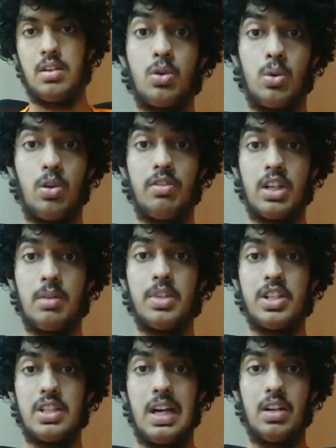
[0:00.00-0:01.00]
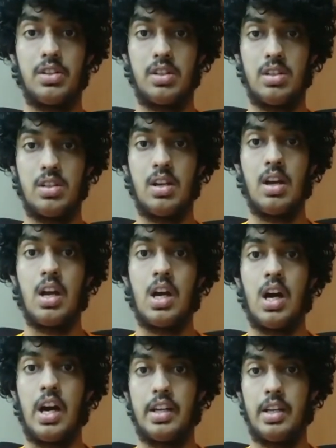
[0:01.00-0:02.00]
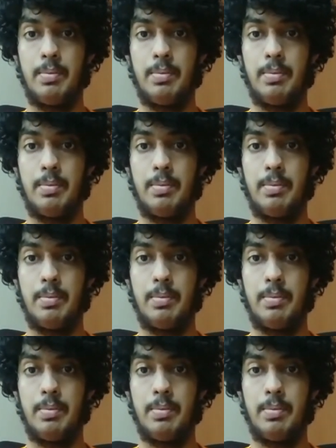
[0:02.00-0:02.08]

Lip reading: To overcome these challenges, I keep